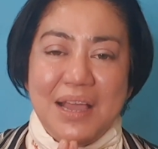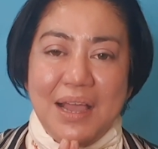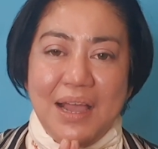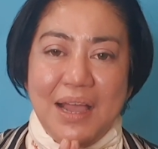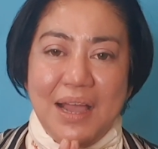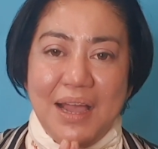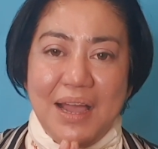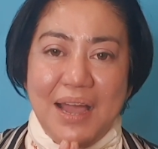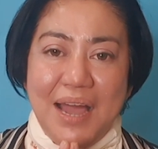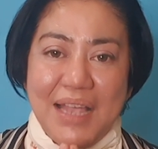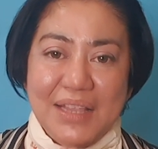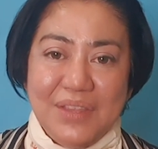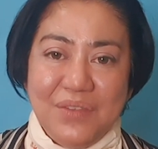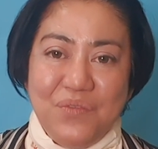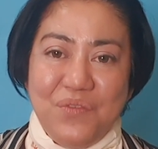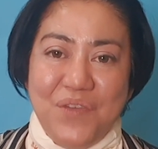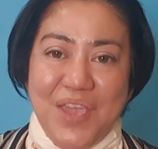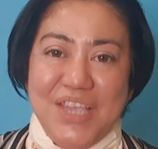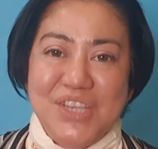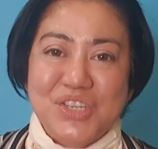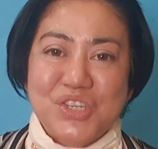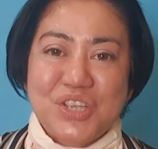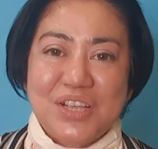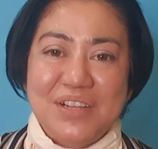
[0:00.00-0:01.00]
at
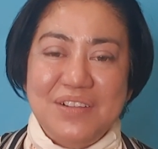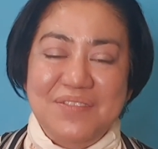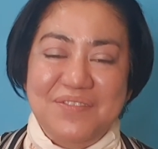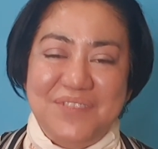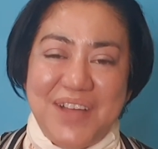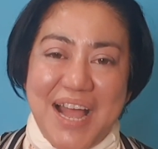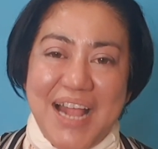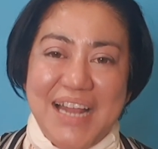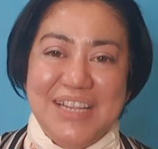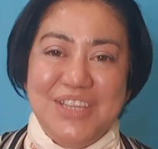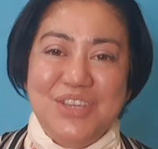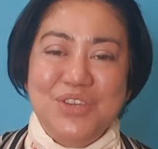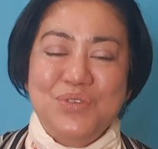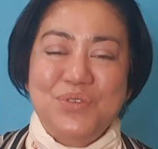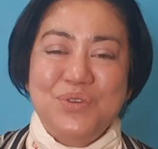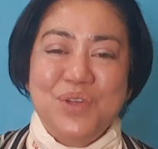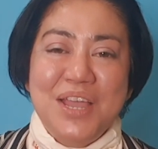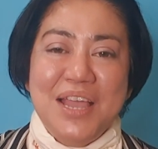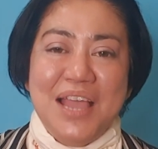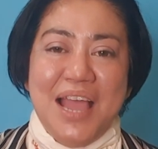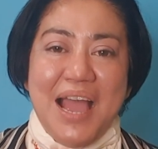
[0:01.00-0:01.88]
Facial Value.